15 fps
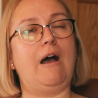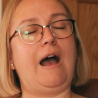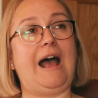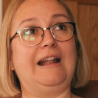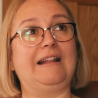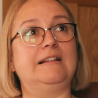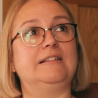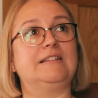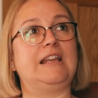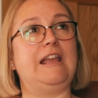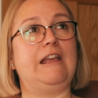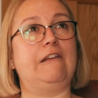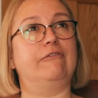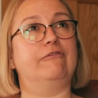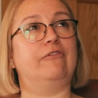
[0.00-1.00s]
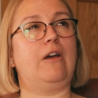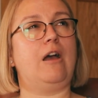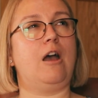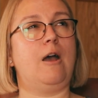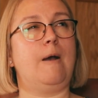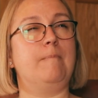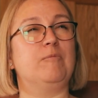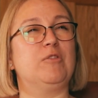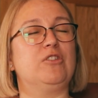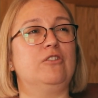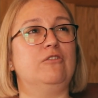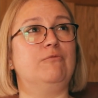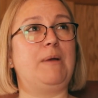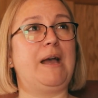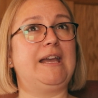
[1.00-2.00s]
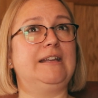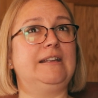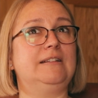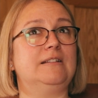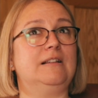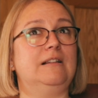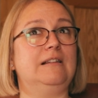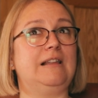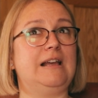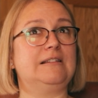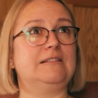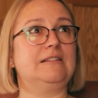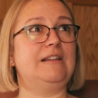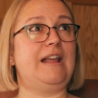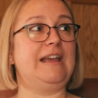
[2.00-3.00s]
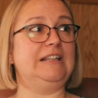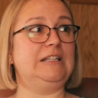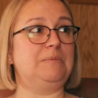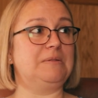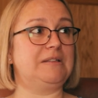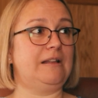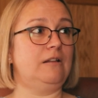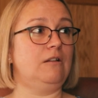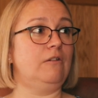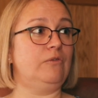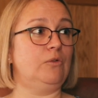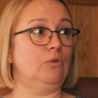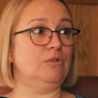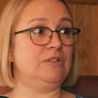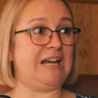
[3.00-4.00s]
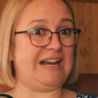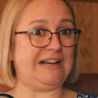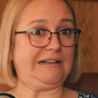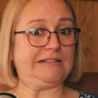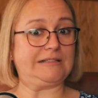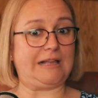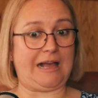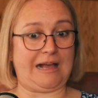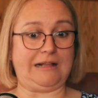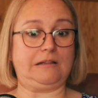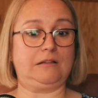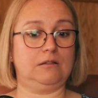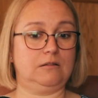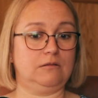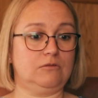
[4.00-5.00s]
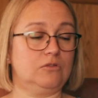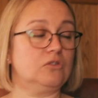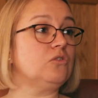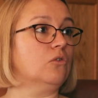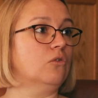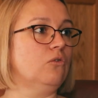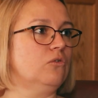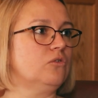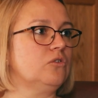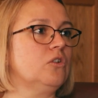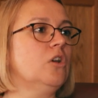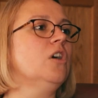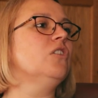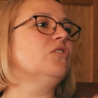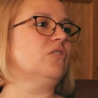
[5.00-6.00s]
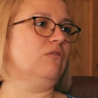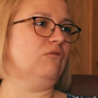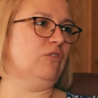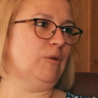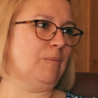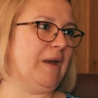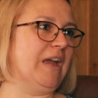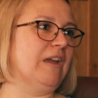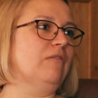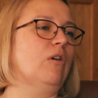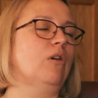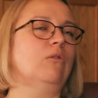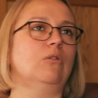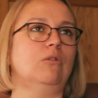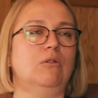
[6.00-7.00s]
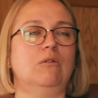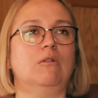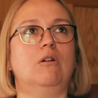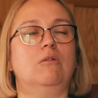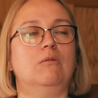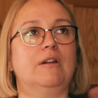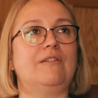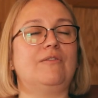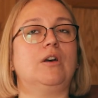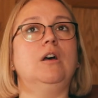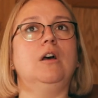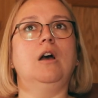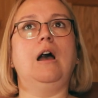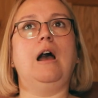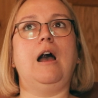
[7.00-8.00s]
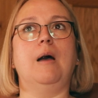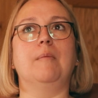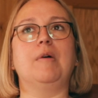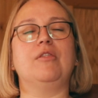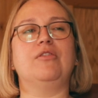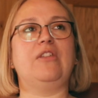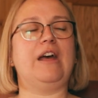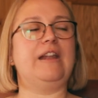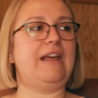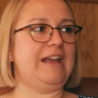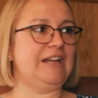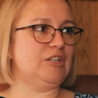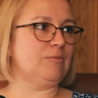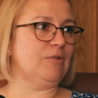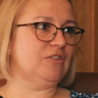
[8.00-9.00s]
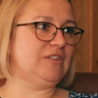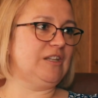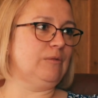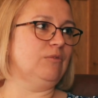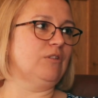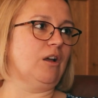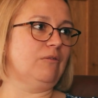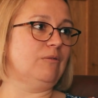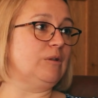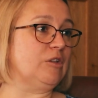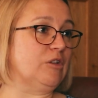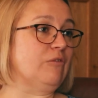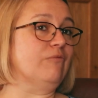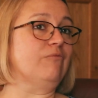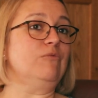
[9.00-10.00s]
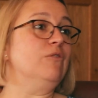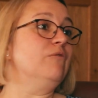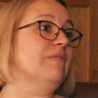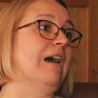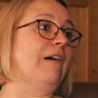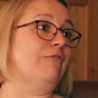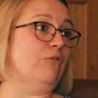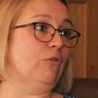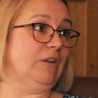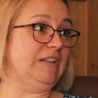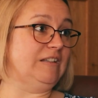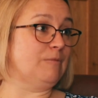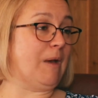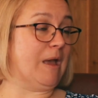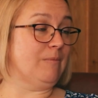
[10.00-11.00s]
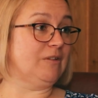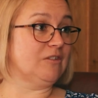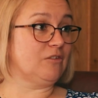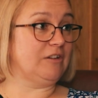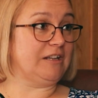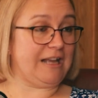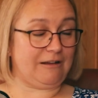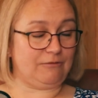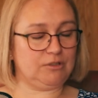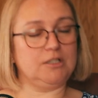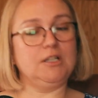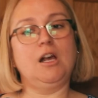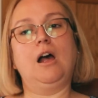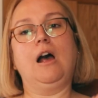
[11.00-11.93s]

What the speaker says: and if you've paid less than 80% of your tax at source, so through your payroll or whatever, then HMRC will go, you now fall into payments on account.